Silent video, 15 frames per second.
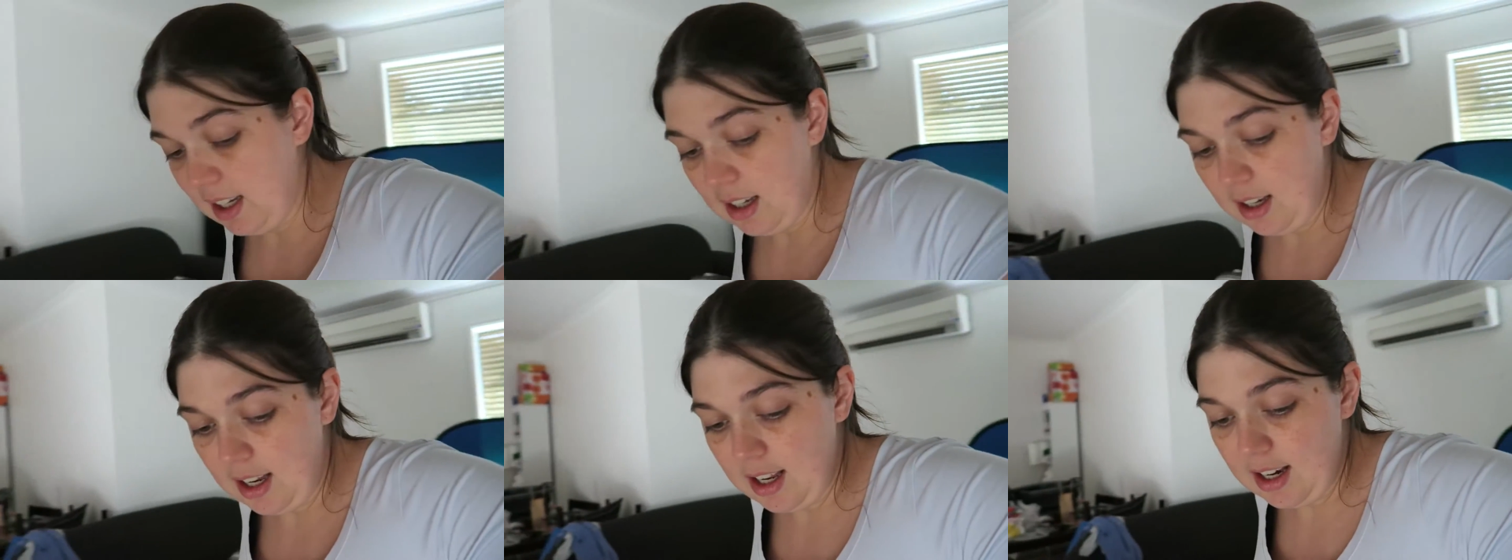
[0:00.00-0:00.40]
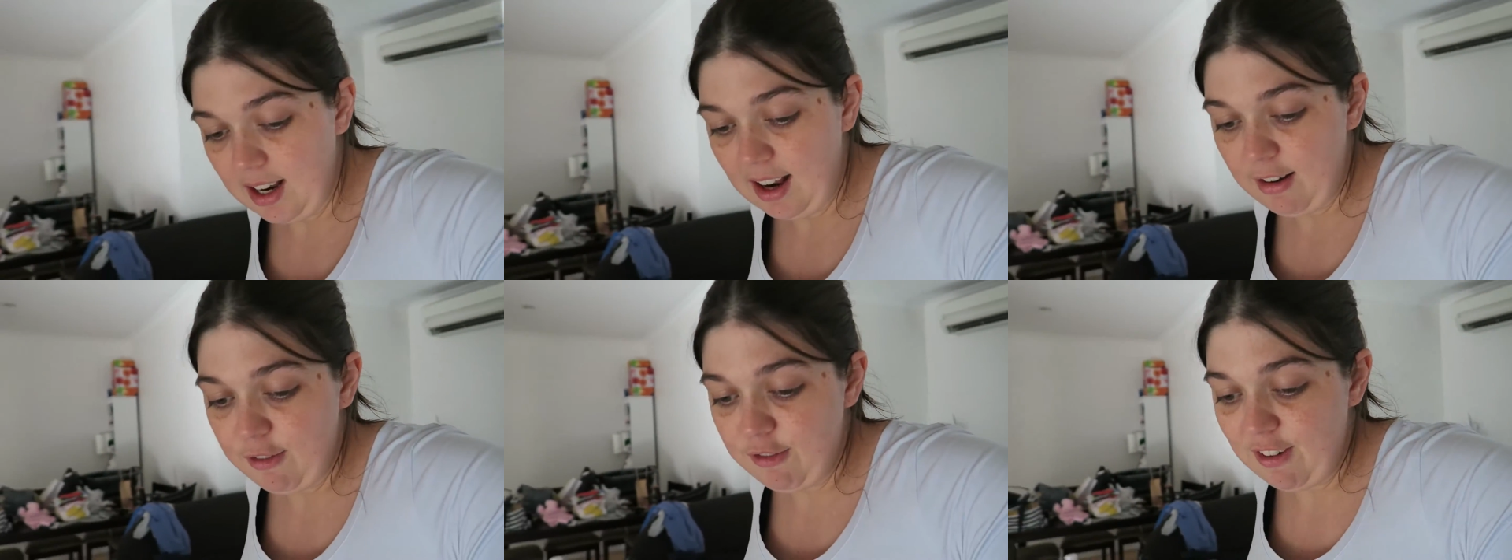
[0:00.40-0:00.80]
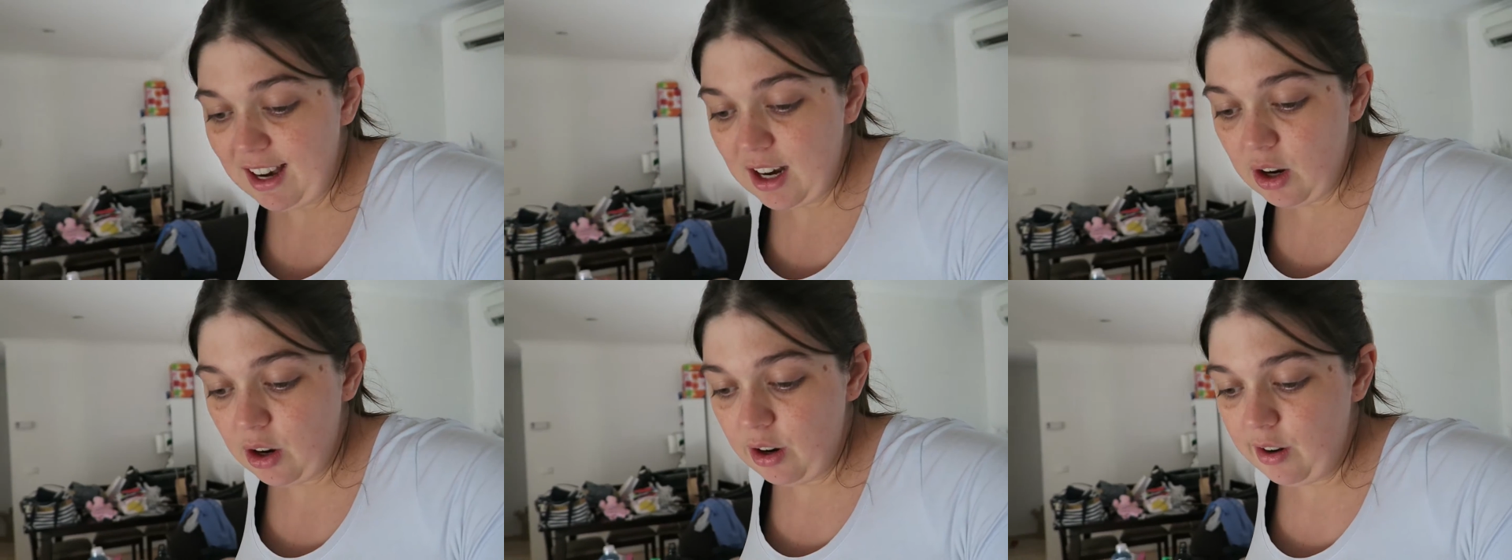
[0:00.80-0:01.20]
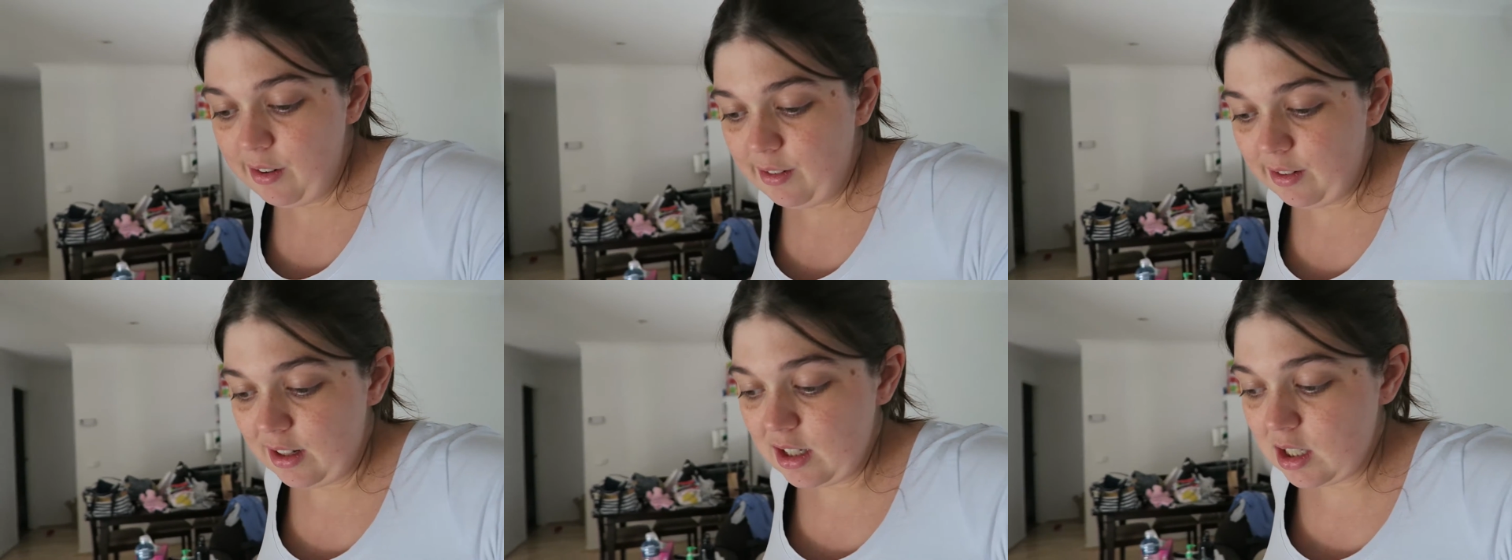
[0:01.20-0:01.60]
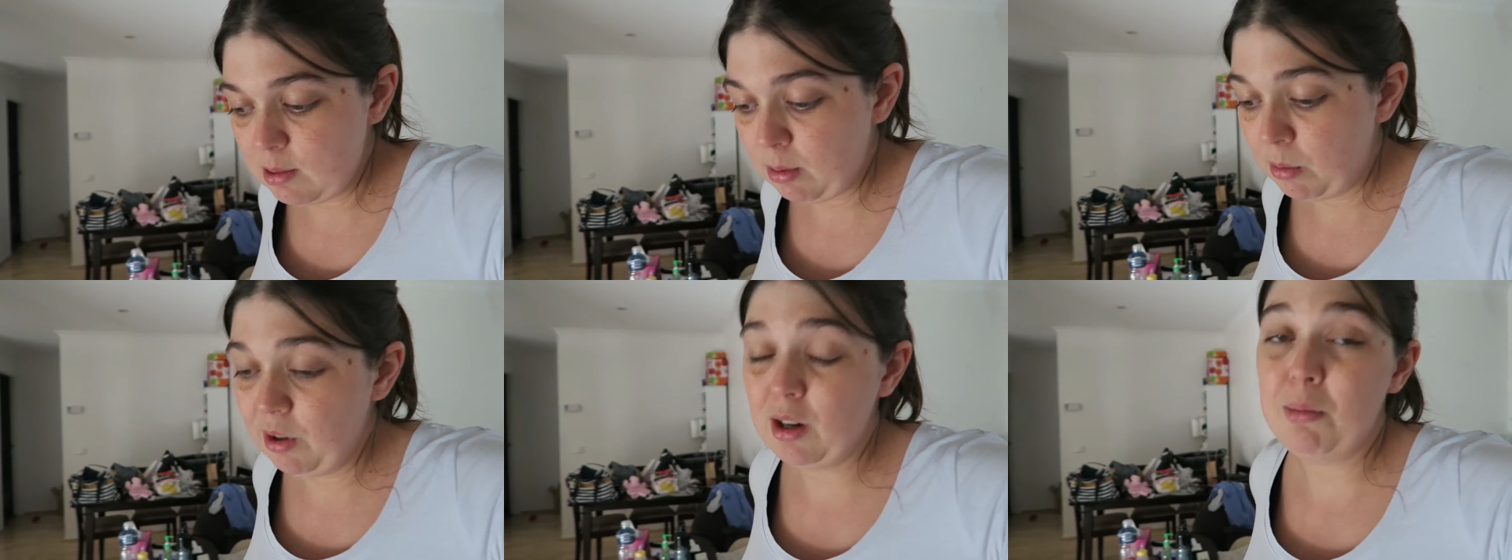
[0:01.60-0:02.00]
get ahead and feed her. This is
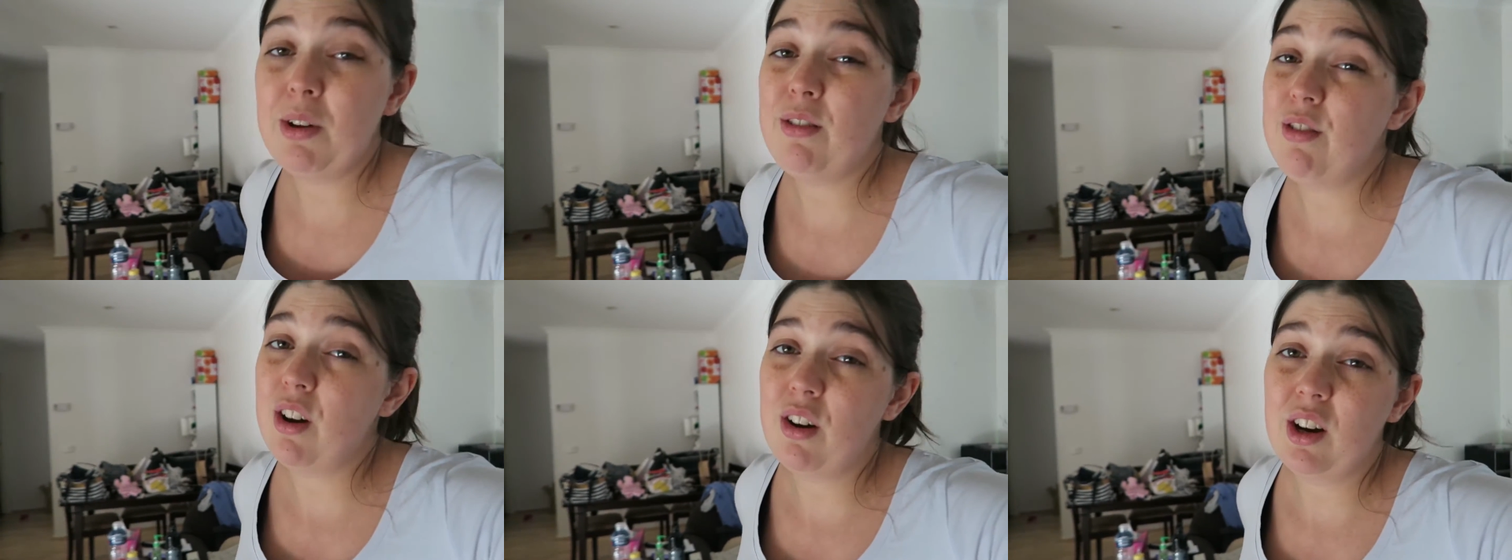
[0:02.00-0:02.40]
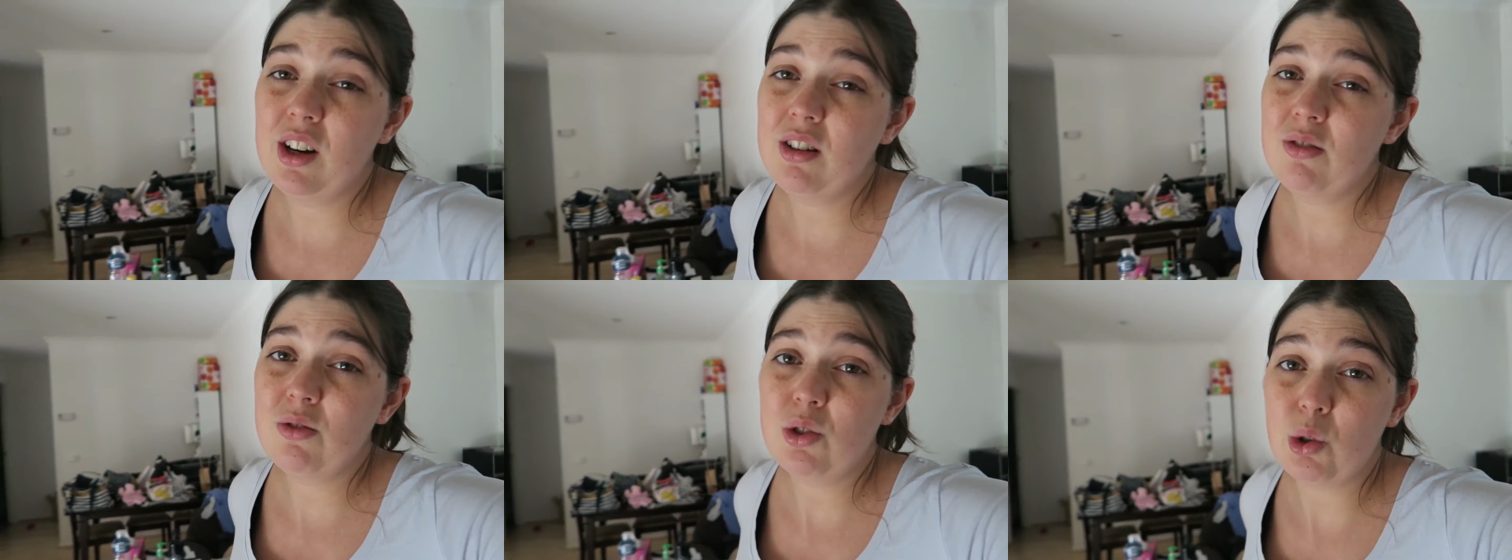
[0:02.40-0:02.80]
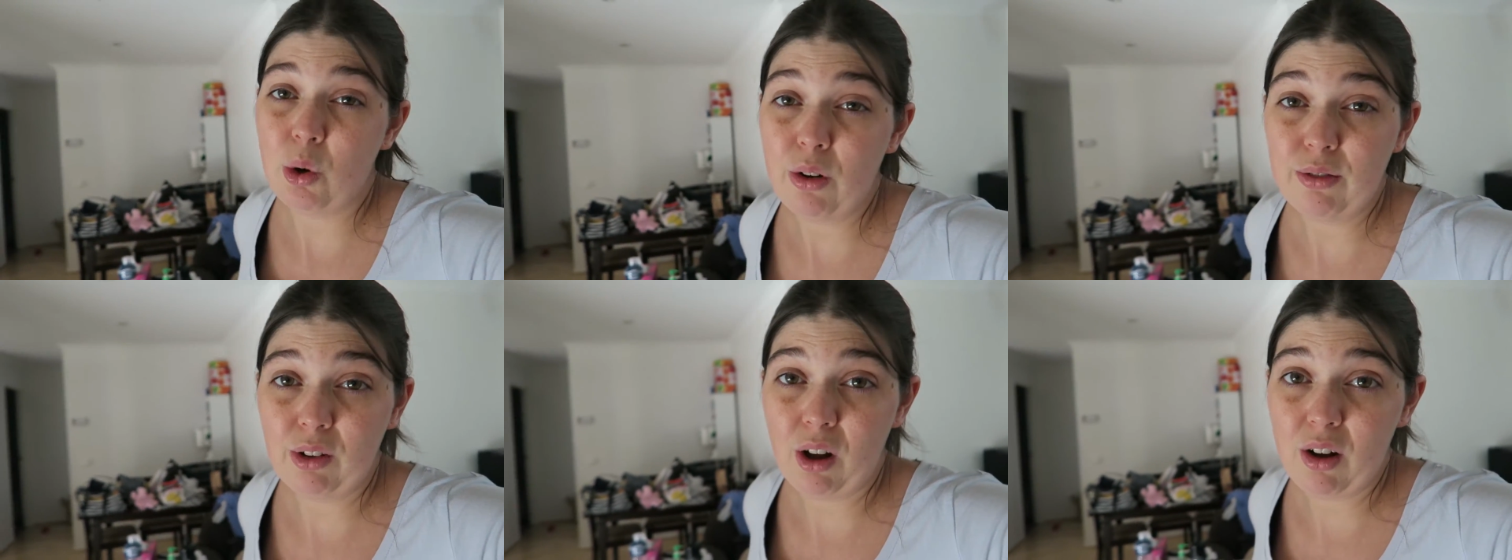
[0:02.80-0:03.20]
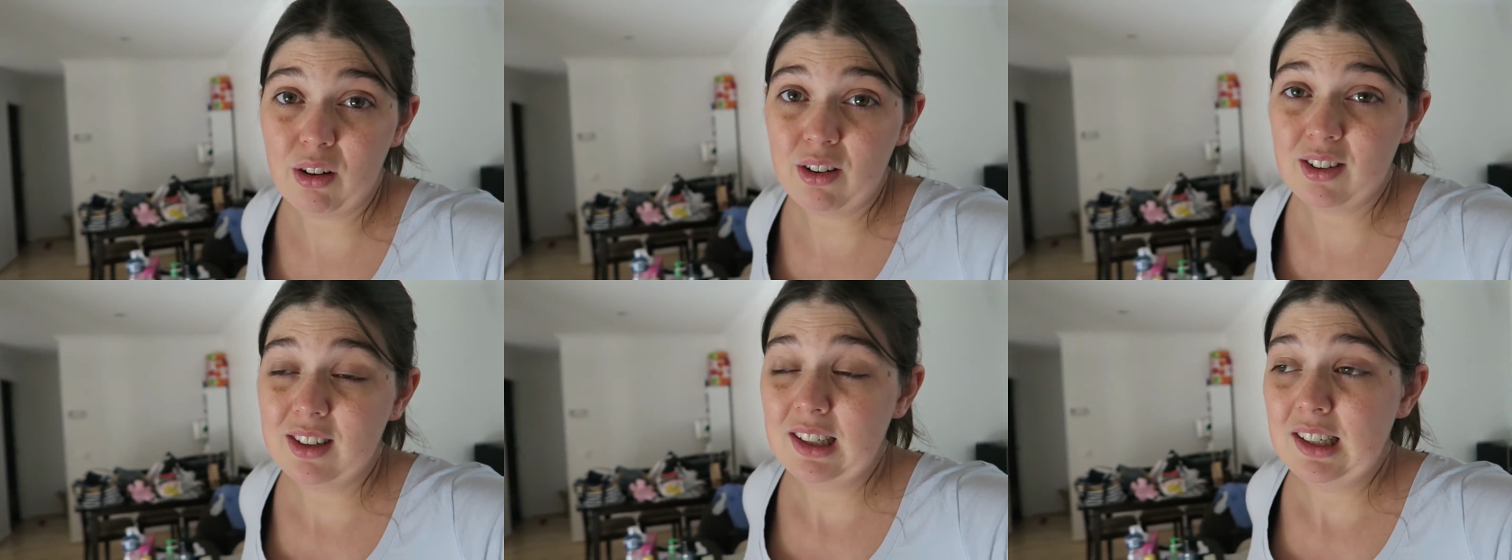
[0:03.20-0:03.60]
probably gonna be a very short vlog.